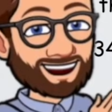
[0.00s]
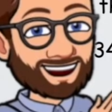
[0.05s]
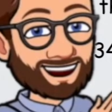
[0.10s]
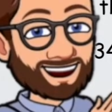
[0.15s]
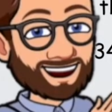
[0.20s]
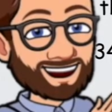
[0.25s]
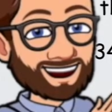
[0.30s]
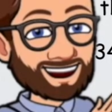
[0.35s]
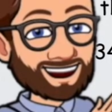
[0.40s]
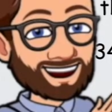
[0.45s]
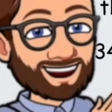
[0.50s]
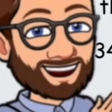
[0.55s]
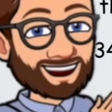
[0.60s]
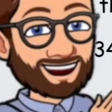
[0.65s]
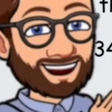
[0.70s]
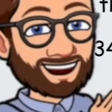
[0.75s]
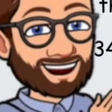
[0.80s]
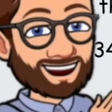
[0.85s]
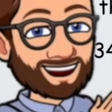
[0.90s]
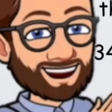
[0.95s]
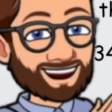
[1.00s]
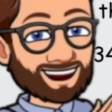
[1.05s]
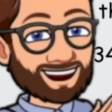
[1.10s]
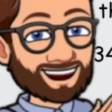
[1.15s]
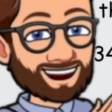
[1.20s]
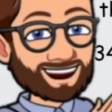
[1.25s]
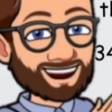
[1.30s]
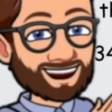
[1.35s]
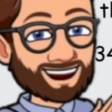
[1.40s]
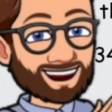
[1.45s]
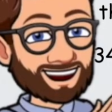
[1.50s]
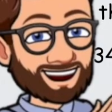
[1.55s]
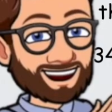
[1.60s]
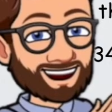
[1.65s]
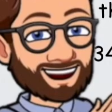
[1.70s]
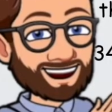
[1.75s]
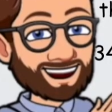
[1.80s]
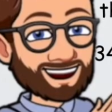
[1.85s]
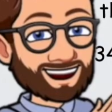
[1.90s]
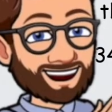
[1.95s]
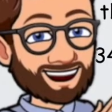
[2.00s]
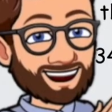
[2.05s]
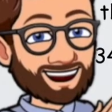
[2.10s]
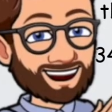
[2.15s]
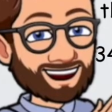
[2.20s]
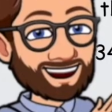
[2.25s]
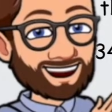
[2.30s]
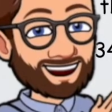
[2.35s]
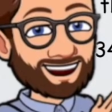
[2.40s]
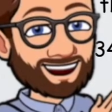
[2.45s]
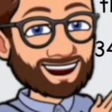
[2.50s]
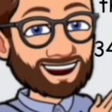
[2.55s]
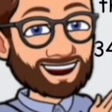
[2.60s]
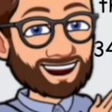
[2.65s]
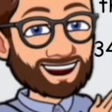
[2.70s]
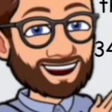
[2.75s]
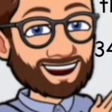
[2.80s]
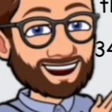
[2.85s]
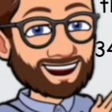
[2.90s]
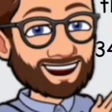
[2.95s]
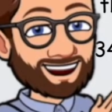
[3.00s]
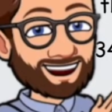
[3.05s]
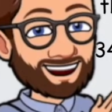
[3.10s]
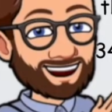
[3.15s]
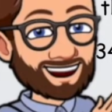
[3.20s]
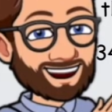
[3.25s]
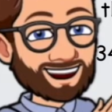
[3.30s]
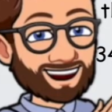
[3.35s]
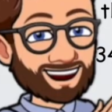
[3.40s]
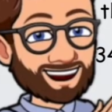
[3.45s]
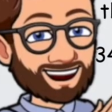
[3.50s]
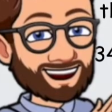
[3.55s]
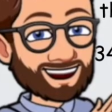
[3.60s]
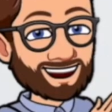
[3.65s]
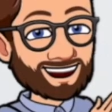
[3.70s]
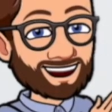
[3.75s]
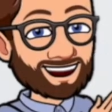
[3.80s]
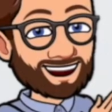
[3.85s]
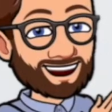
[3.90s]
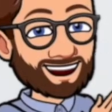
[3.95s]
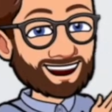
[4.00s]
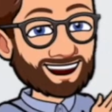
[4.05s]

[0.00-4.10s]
(no one is talking)